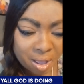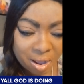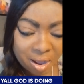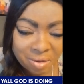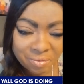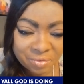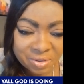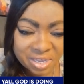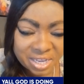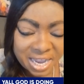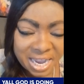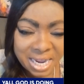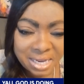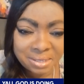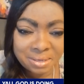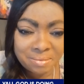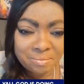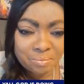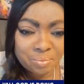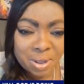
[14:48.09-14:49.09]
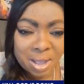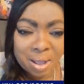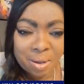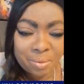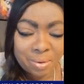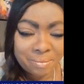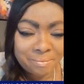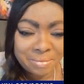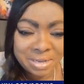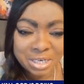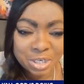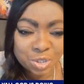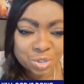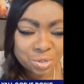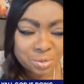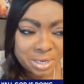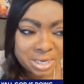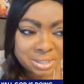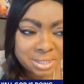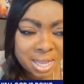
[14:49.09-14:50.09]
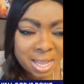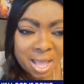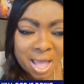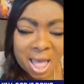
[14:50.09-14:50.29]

of Kingdom Power Ministries,